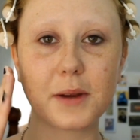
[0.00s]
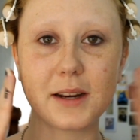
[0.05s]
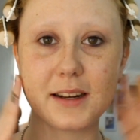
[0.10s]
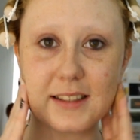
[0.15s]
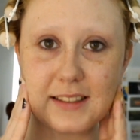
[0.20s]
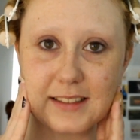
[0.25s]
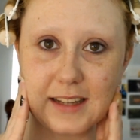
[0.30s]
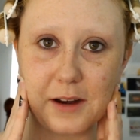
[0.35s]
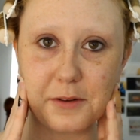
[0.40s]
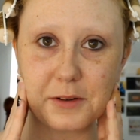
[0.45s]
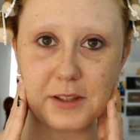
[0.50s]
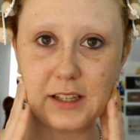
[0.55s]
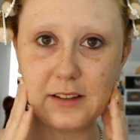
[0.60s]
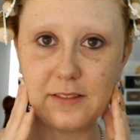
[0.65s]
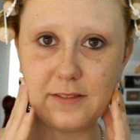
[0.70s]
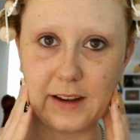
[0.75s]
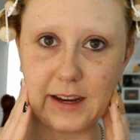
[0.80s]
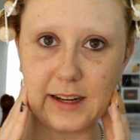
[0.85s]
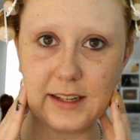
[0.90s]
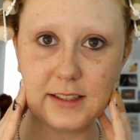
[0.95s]
going to start with the
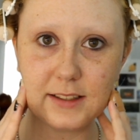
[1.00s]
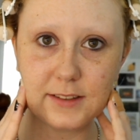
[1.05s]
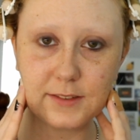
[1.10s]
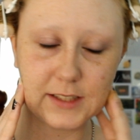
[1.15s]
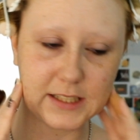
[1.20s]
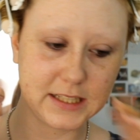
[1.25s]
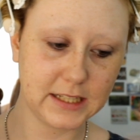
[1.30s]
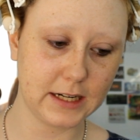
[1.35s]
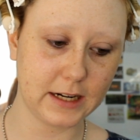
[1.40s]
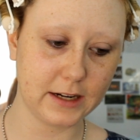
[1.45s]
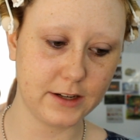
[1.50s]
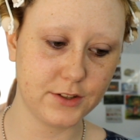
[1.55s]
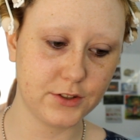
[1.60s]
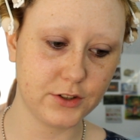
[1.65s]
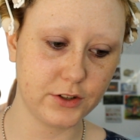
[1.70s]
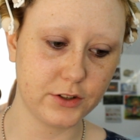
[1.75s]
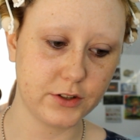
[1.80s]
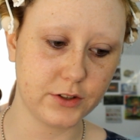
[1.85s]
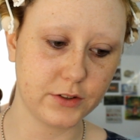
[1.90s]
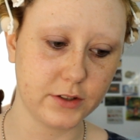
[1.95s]
face for today's
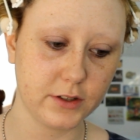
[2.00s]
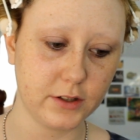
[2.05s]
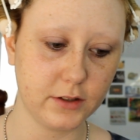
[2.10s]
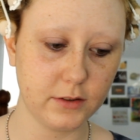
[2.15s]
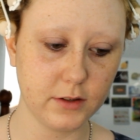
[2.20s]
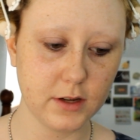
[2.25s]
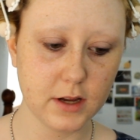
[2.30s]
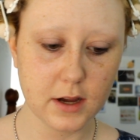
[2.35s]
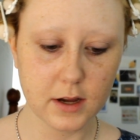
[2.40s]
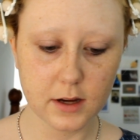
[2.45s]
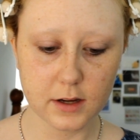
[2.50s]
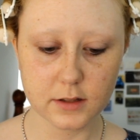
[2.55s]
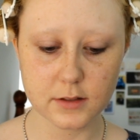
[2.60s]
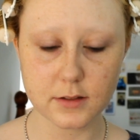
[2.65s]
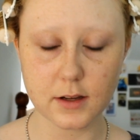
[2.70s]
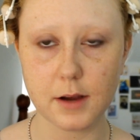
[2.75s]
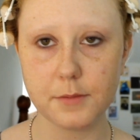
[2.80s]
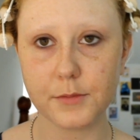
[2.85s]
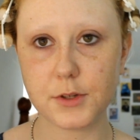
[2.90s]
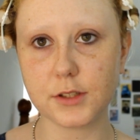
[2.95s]
tutorial.
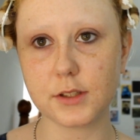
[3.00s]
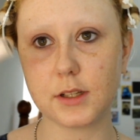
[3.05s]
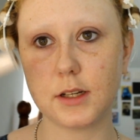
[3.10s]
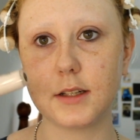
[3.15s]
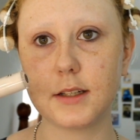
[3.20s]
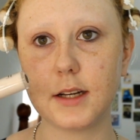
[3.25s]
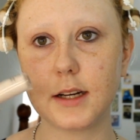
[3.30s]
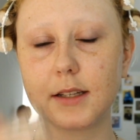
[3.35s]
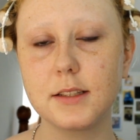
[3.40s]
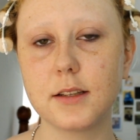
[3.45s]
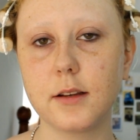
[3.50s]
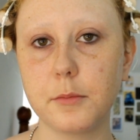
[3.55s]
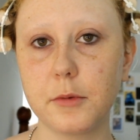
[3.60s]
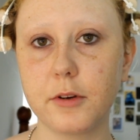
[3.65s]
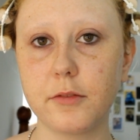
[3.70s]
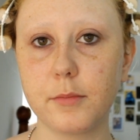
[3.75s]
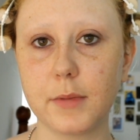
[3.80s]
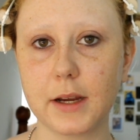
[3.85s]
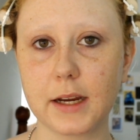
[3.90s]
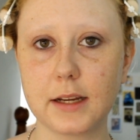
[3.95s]
So I'm just going to take some
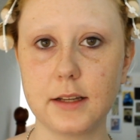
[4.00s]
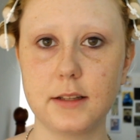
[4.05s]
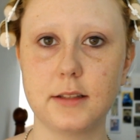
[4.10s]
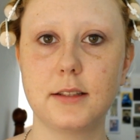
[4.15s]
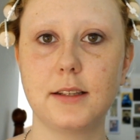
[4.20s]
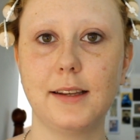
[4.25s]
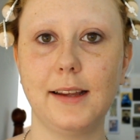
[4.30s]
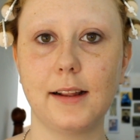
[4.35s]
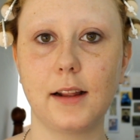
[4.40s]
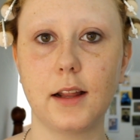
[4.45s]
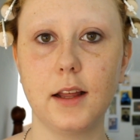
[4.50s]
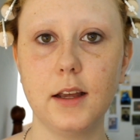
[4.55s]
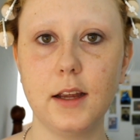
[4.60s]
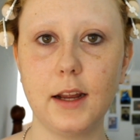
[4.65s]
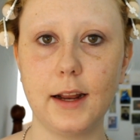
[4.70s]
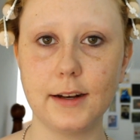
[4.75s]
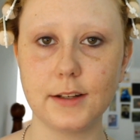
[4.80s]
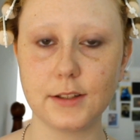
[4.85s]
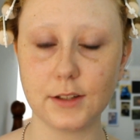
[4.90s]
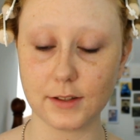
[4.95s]
of my concealer
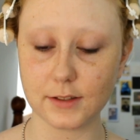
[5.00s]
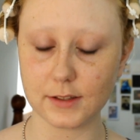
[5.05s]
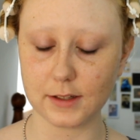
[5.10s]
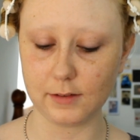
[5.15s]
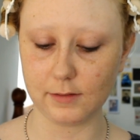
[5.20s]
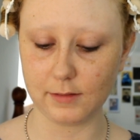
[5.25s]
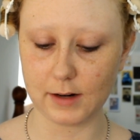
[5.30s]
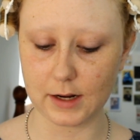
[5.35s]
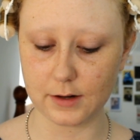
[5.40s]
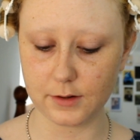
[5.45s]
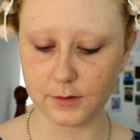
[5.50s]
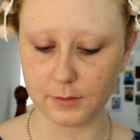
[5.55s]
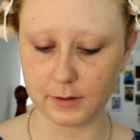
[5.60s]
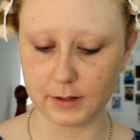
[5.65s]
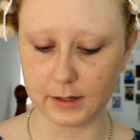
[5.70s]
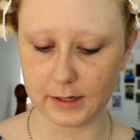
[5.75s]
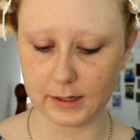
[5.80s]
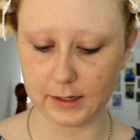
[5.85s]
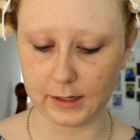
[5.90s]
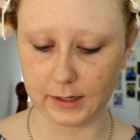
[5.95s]
and dot it around
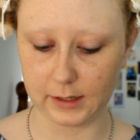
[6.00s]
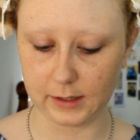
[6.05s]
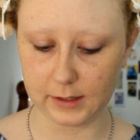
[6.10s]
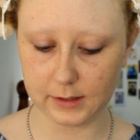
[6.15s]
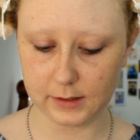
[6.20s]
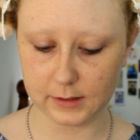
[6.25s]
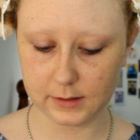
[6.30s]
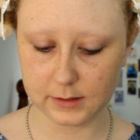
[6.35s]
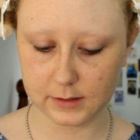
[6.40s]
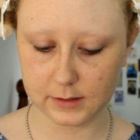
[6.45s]
where I need it.